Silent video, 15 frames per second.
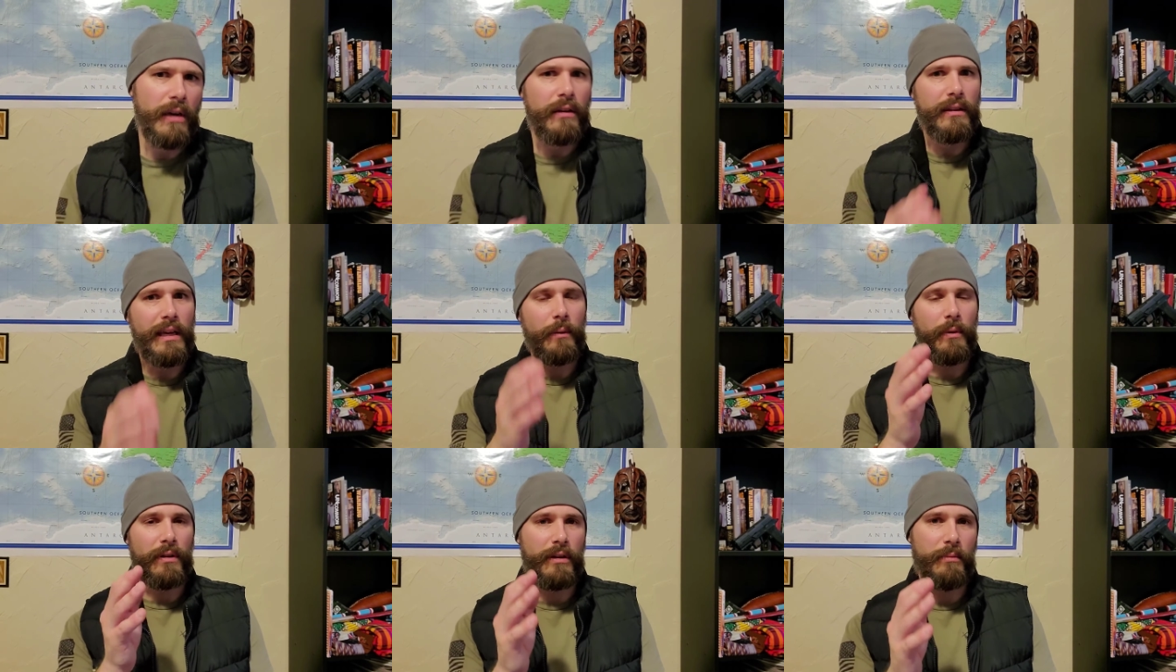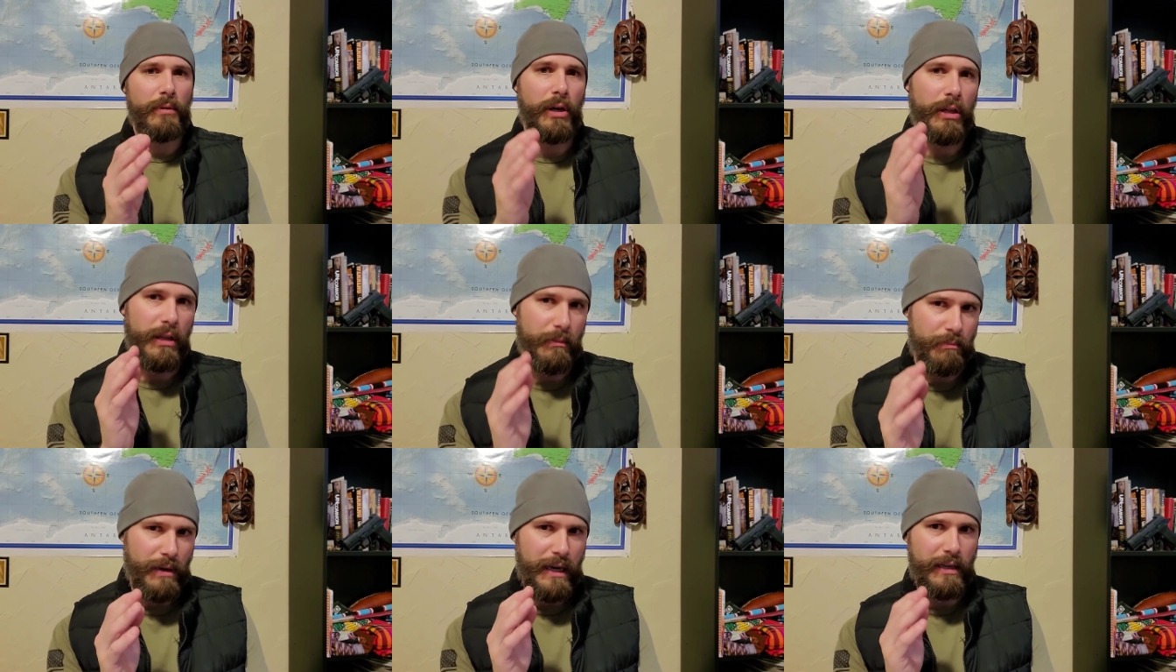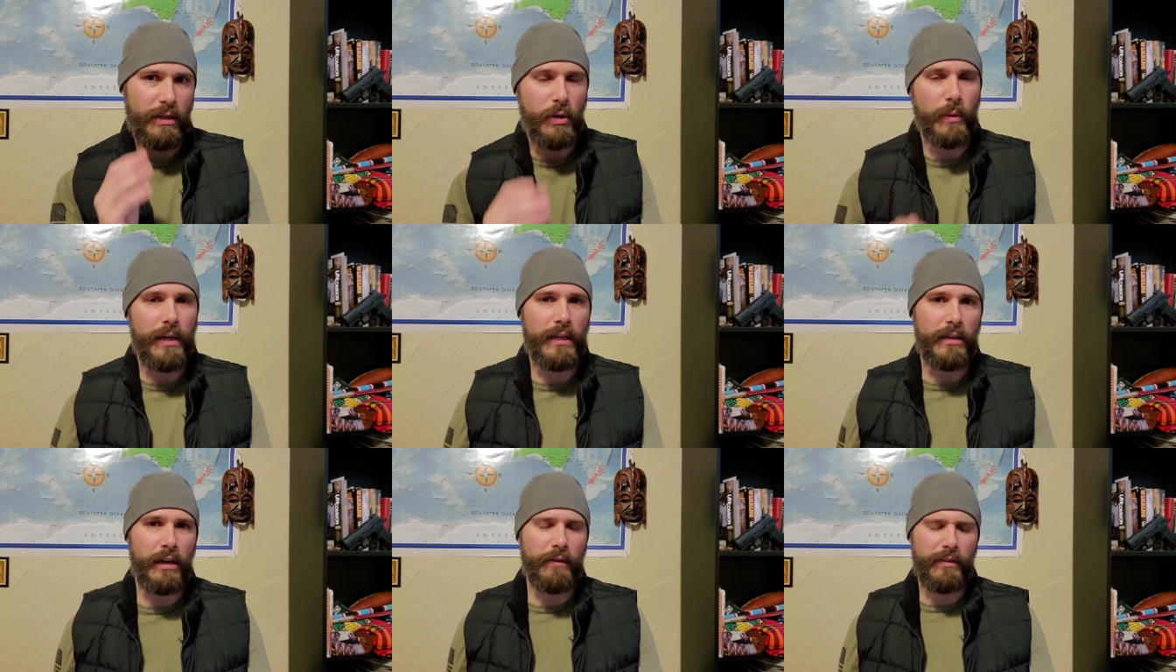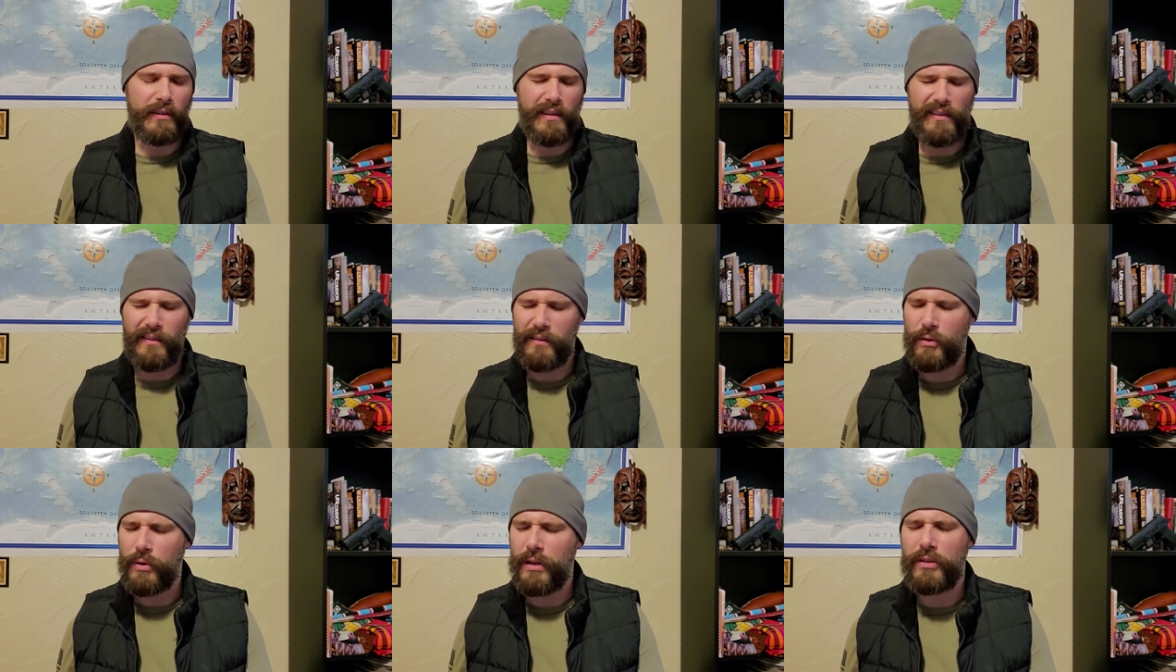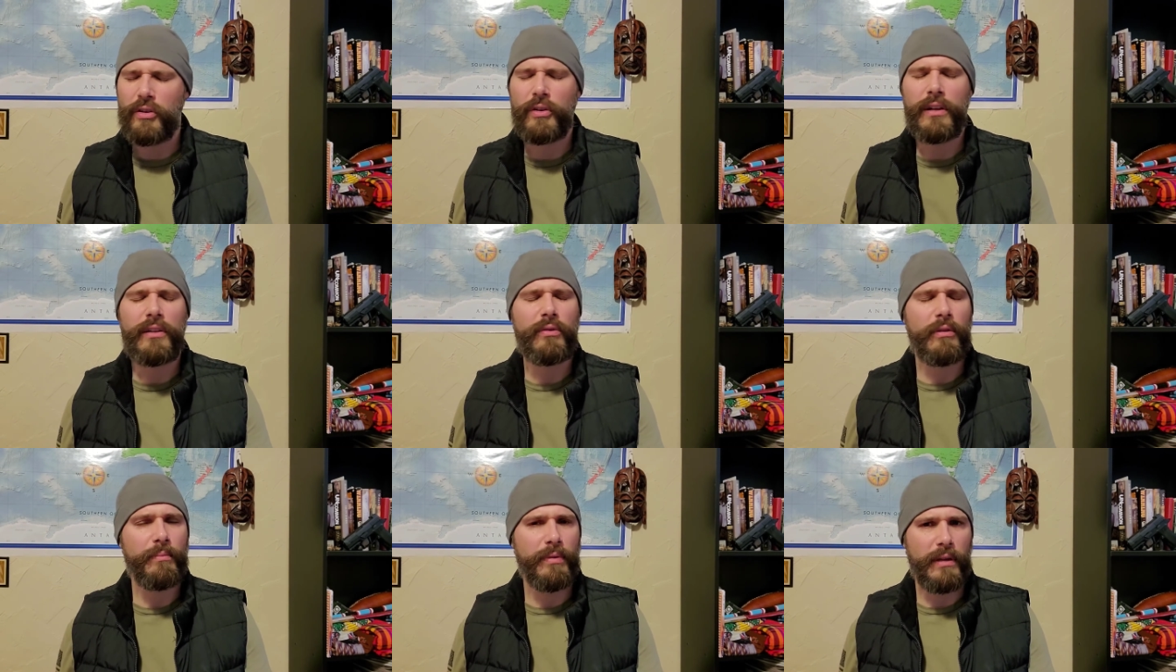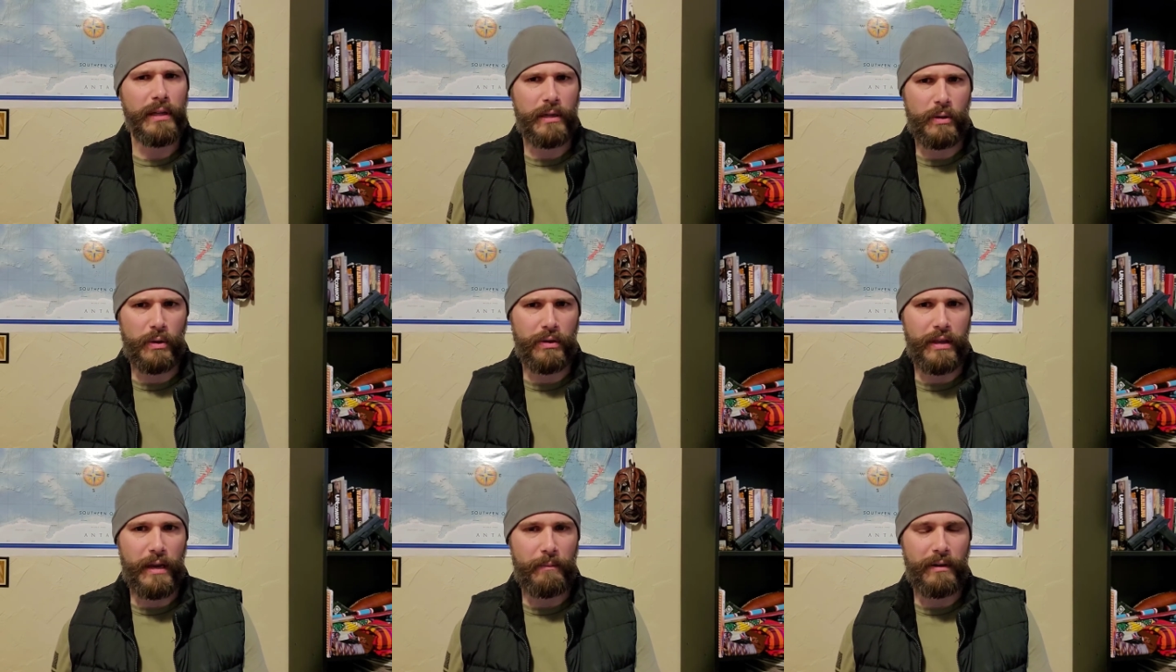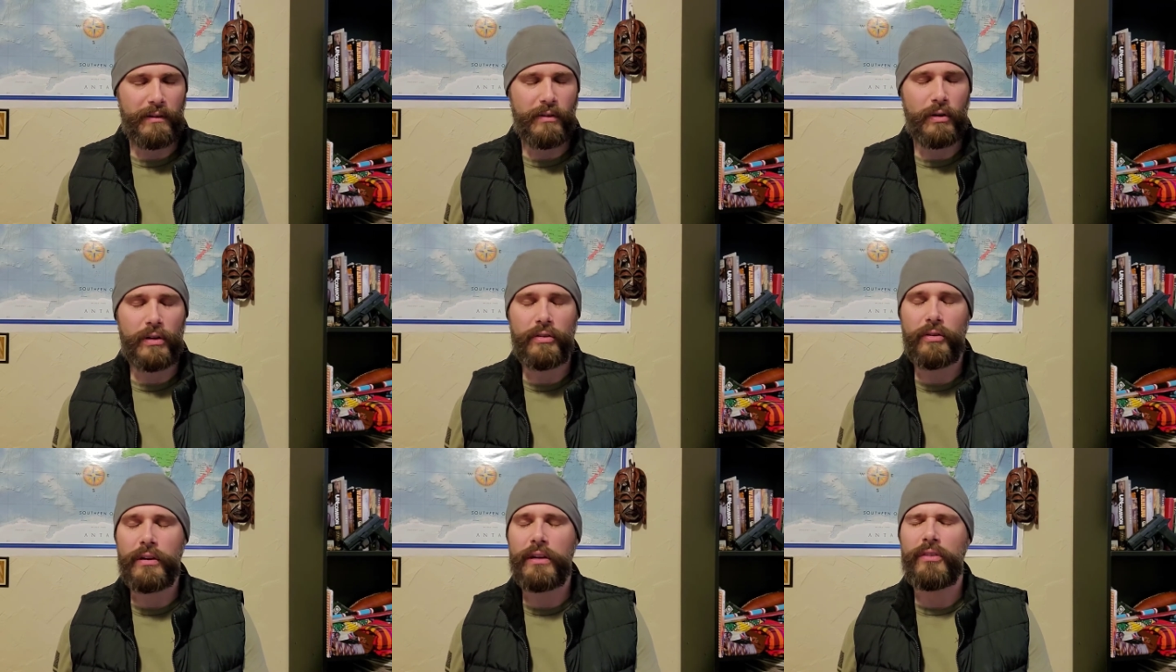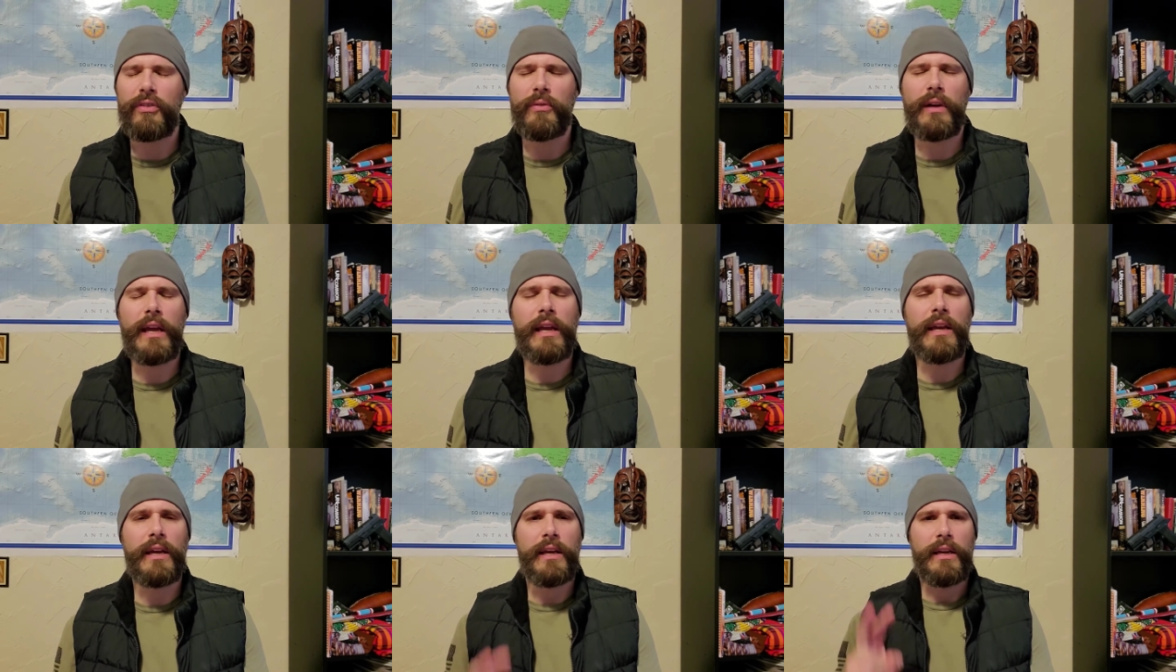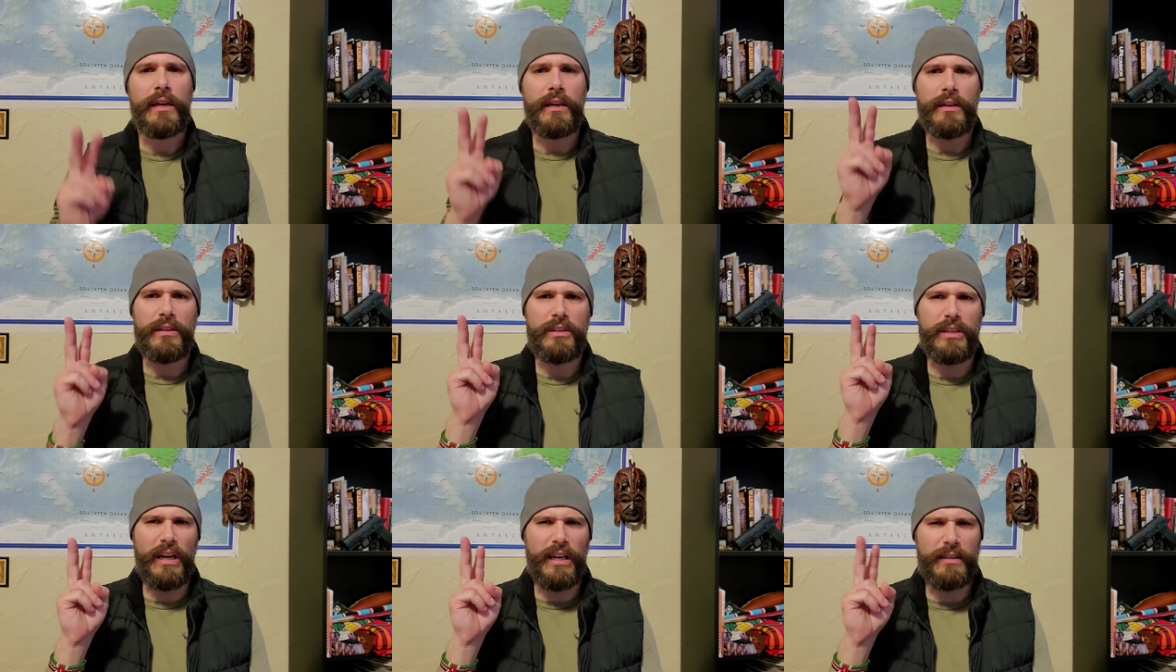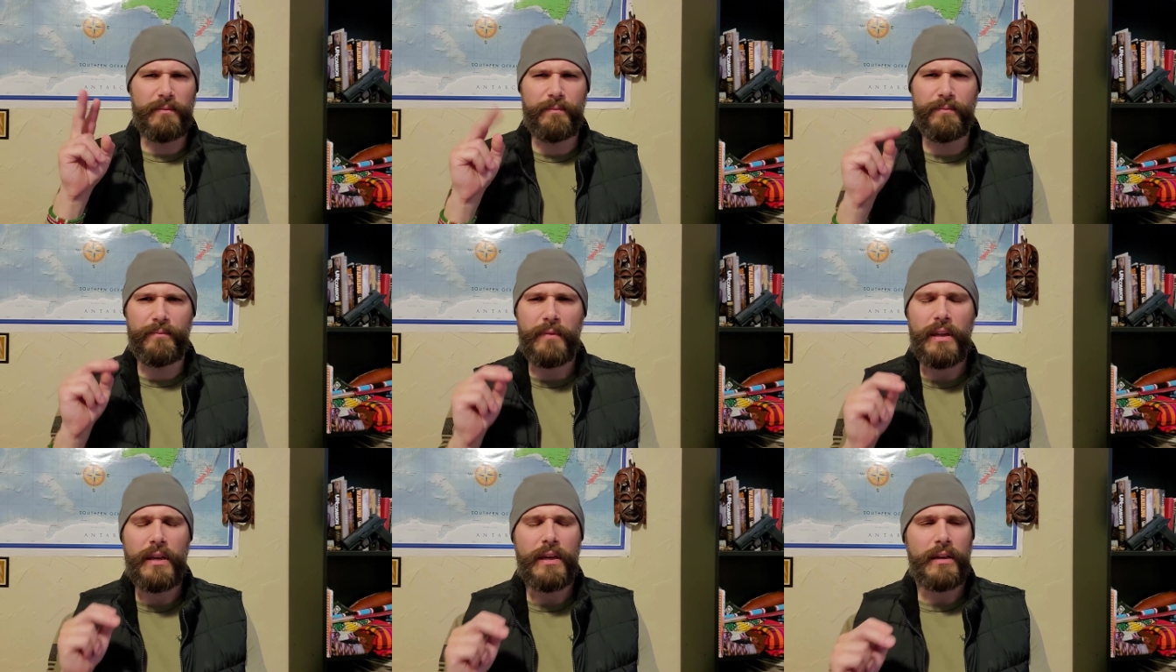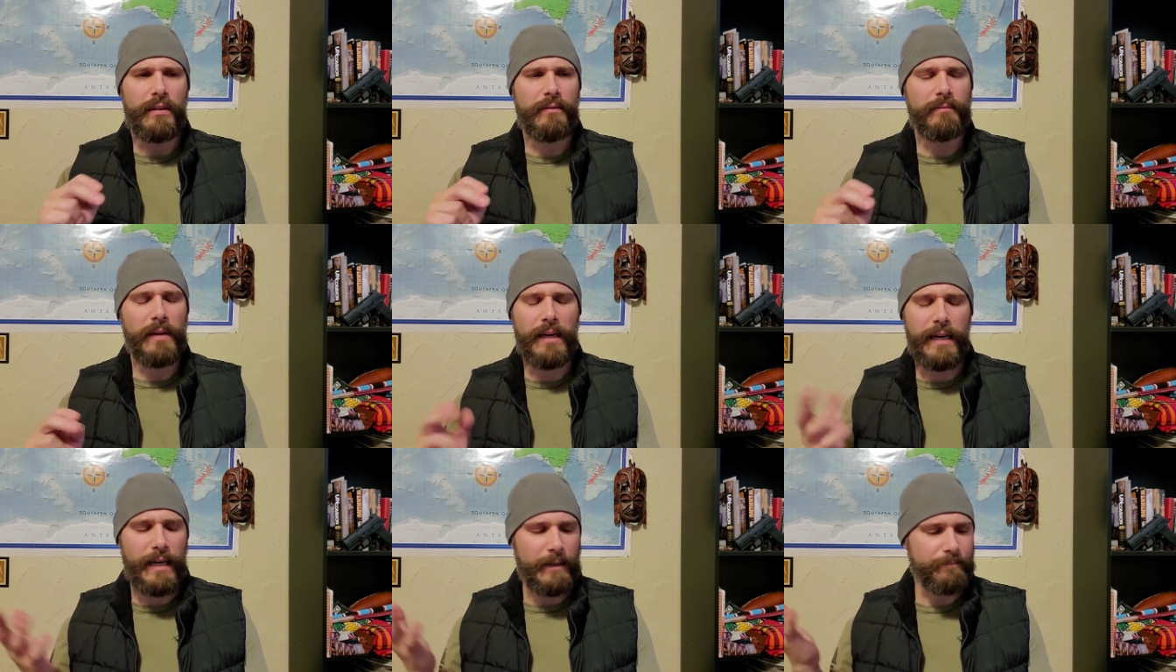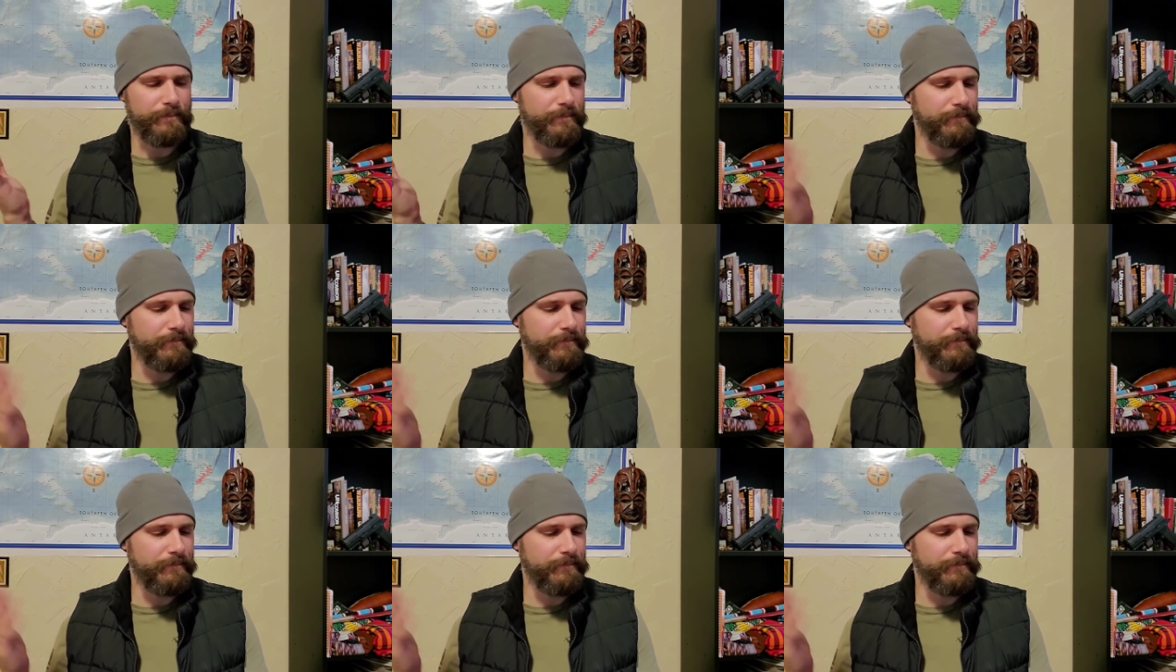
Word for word: that with Kamala and Biden going into office, this is going to turn into a political thing and it's going to turn into a gun, uh,